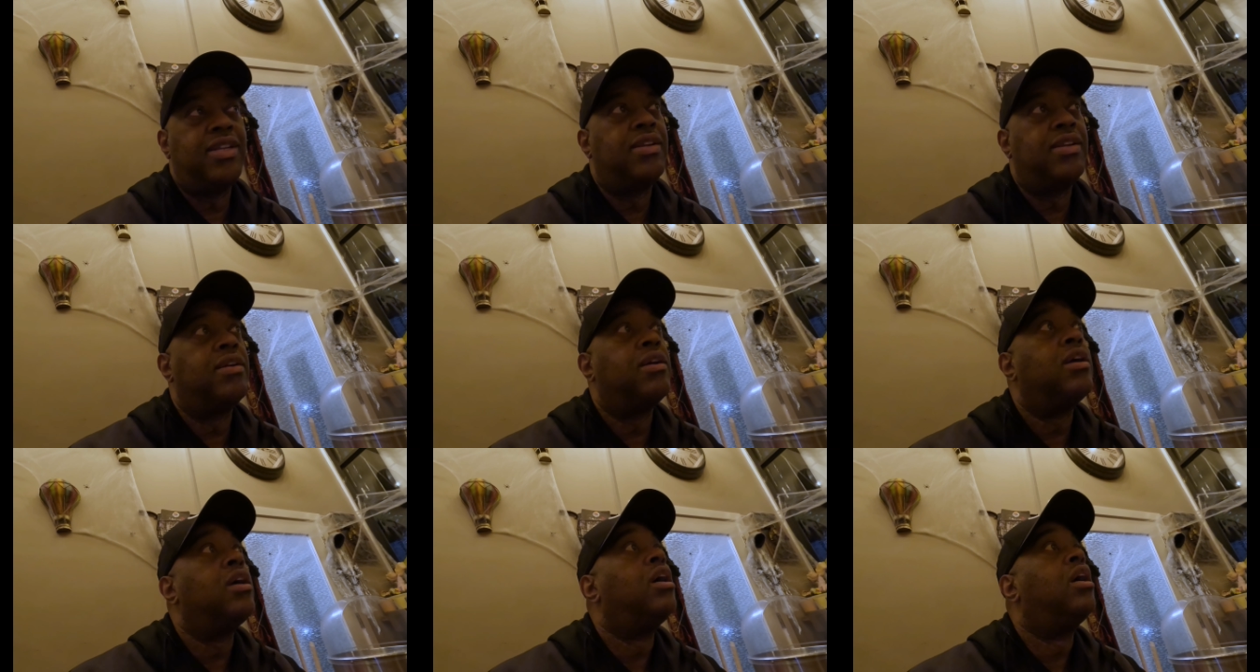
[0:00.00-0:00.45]
No,
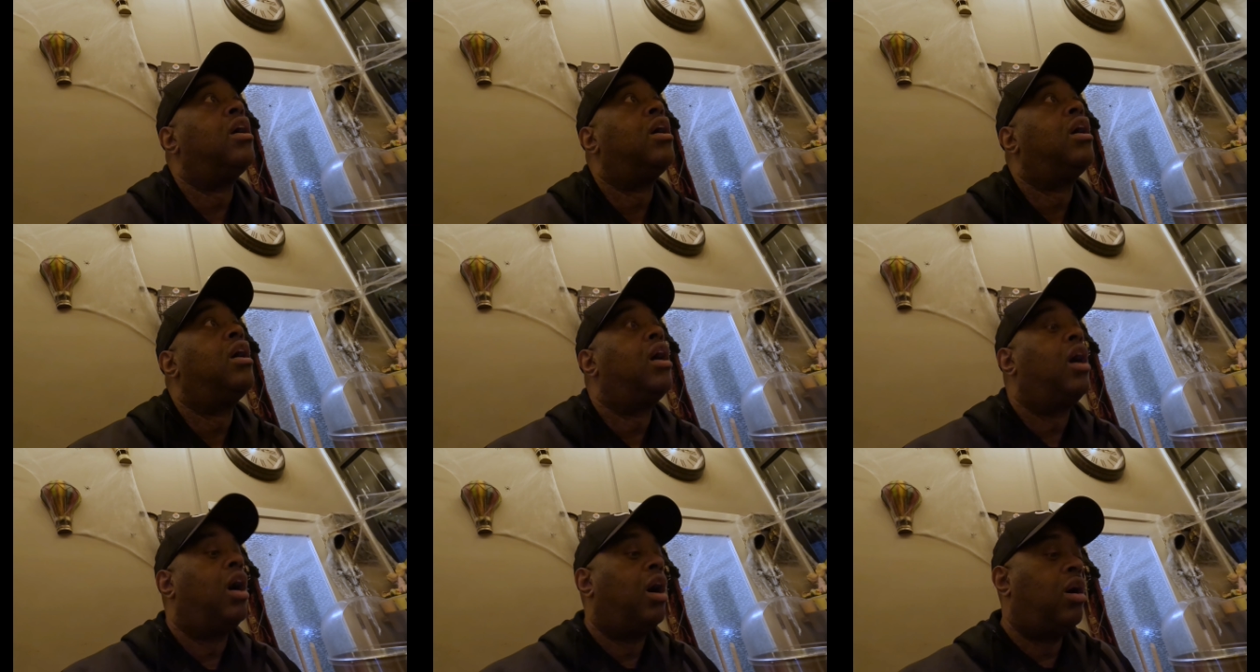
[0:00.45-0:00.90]
she's coming.
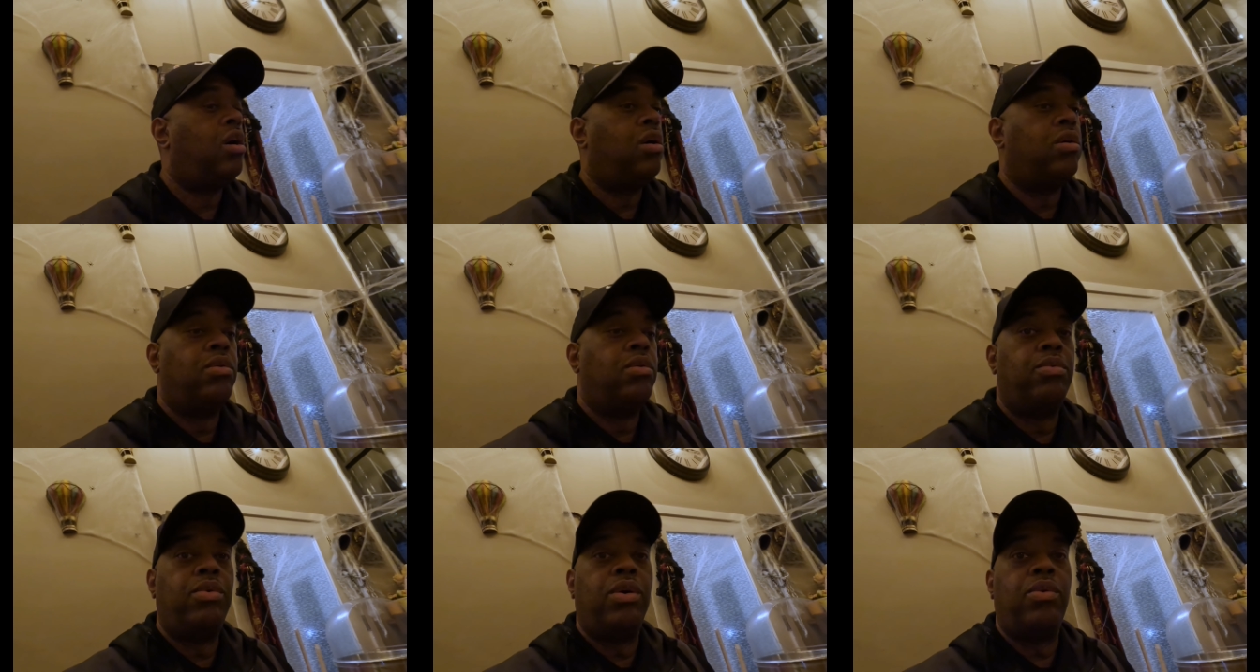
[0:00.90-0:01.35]

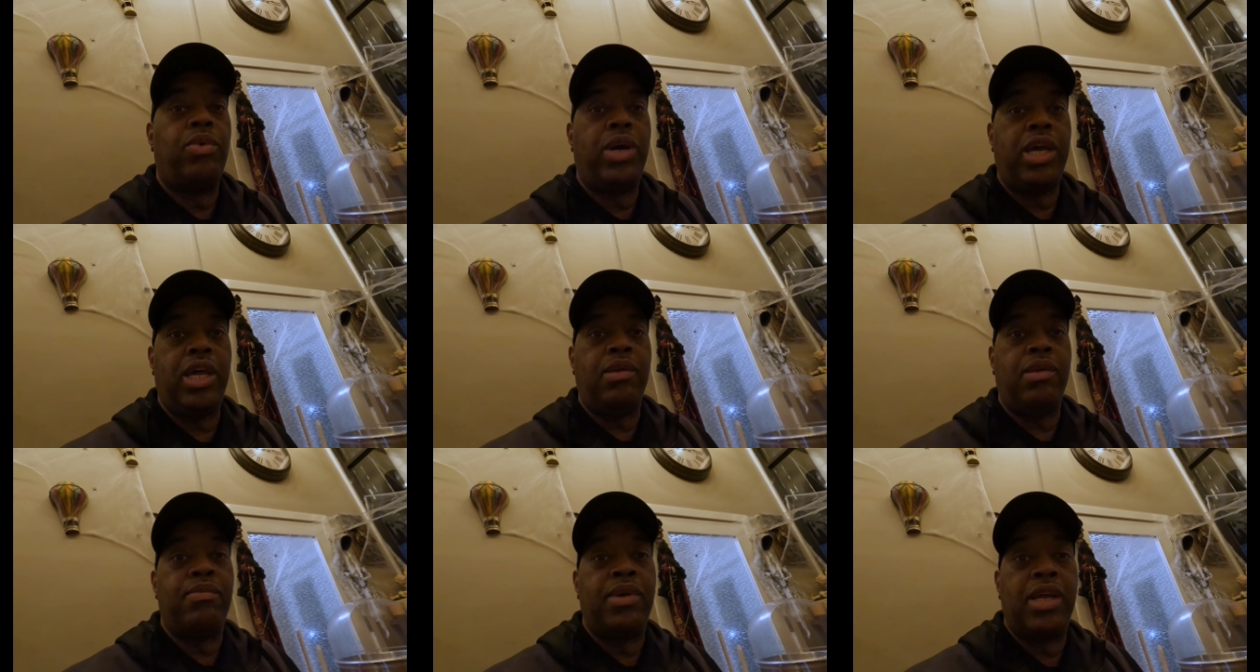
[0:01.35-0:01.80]
Oh, well,
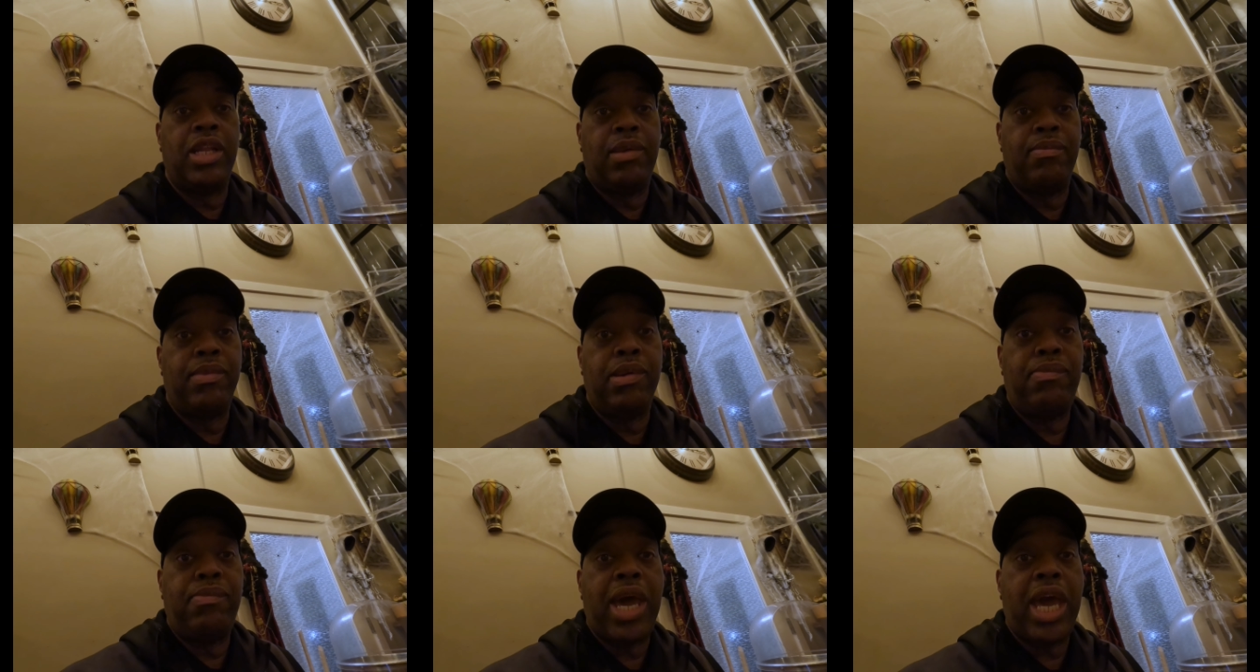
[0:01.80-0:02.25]
wait a minute. Let
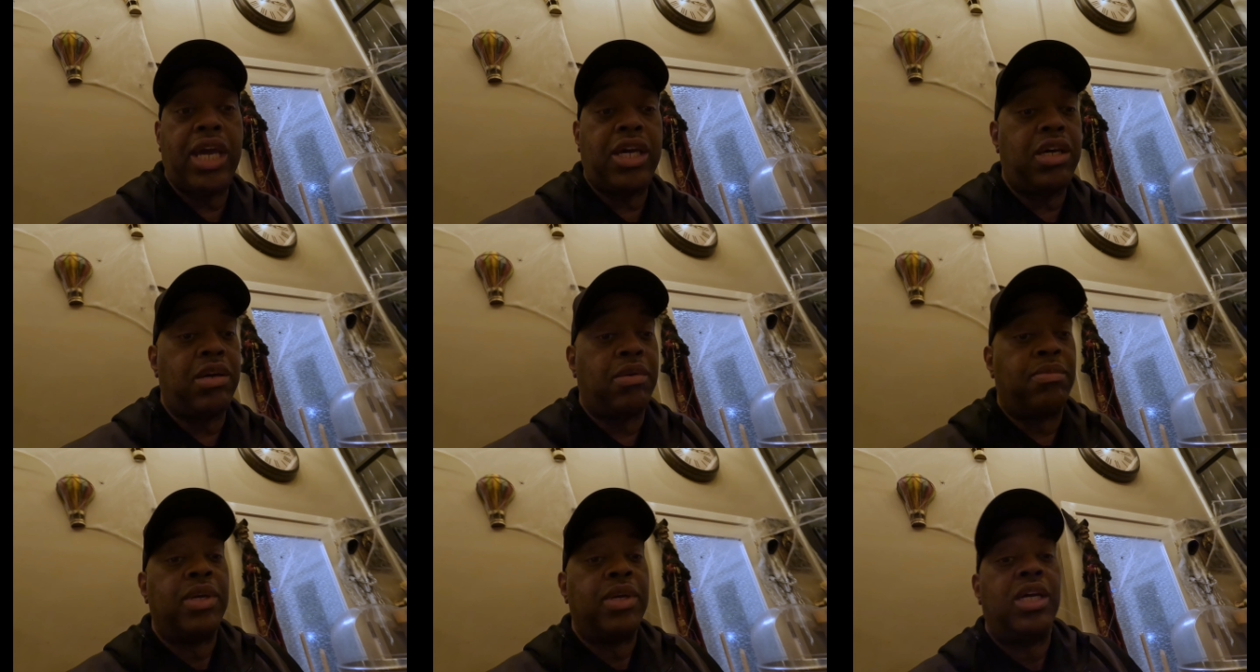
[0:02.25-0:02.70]
me back
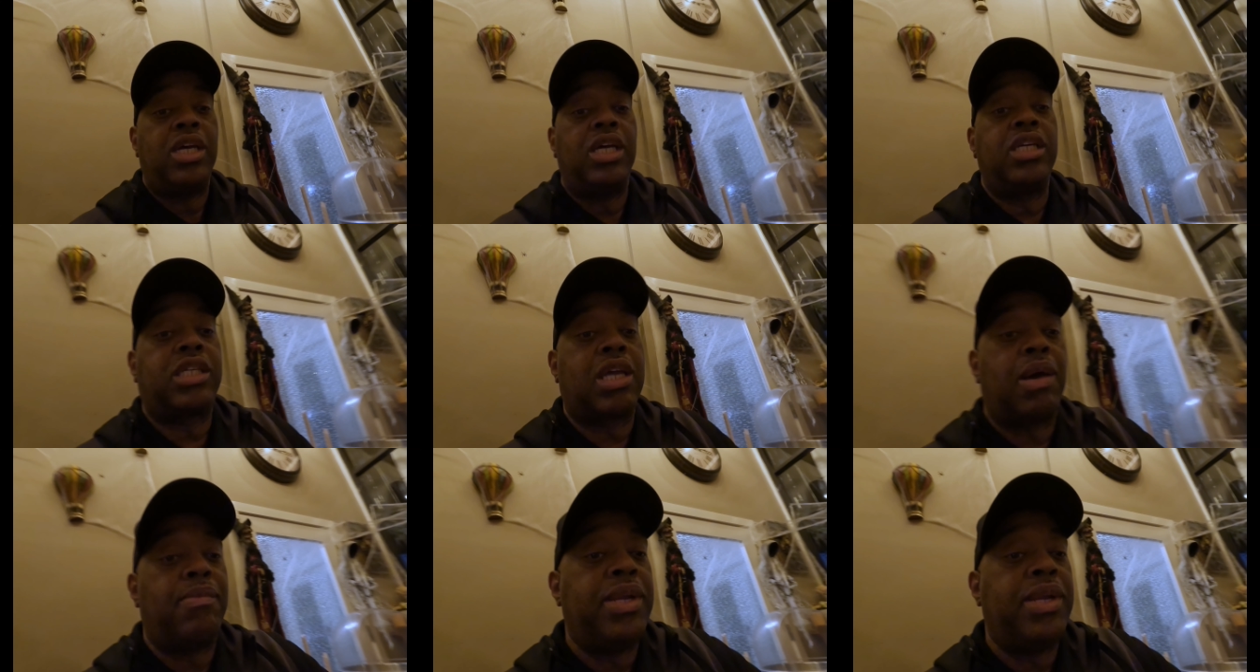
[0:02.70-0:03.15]
up. It's
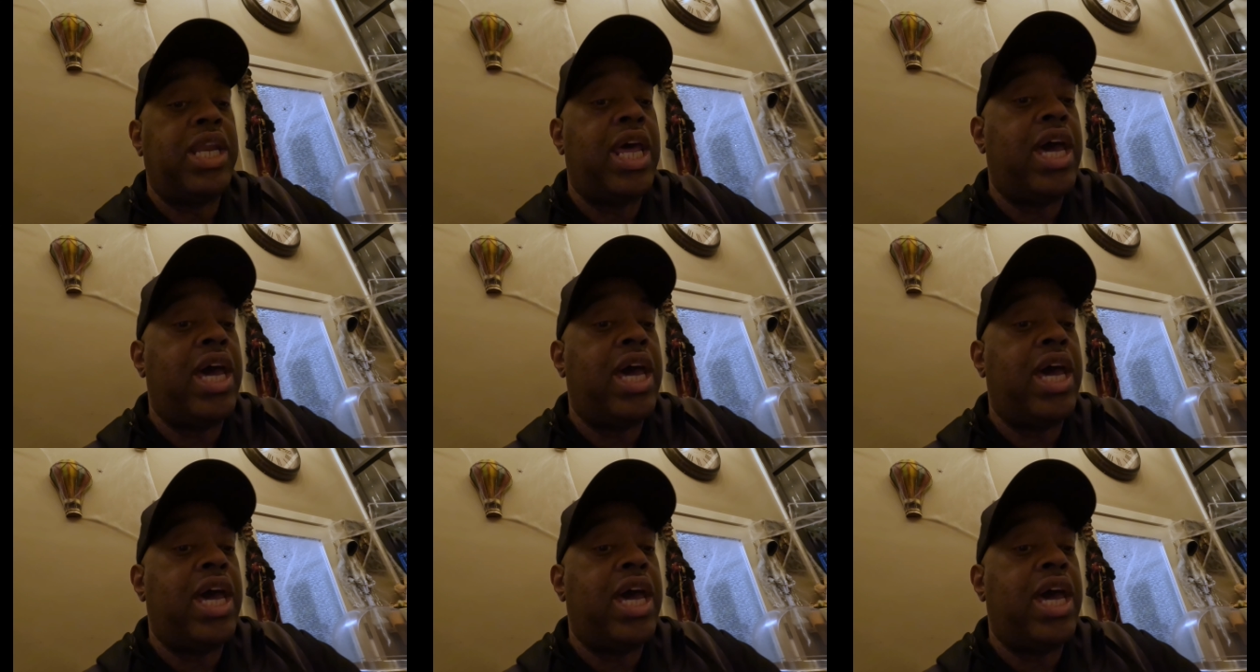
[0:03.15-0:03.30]
coming